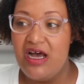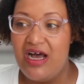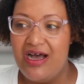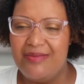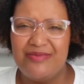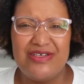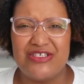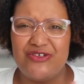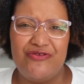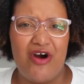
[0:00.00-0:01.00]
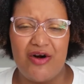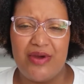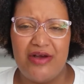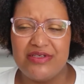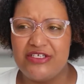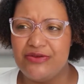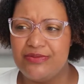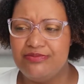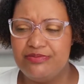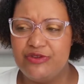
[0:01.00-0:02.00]
Wasn't too far away, I was still
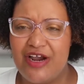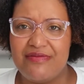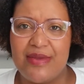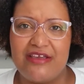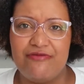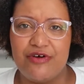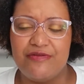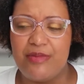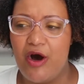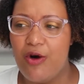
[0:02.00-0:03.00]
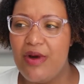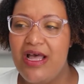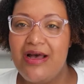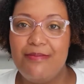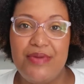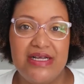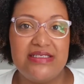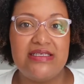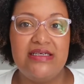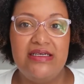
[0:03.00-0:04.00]
driving back and forth from home,
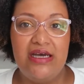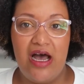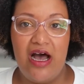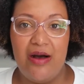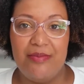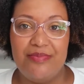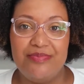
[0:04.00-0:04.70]
but I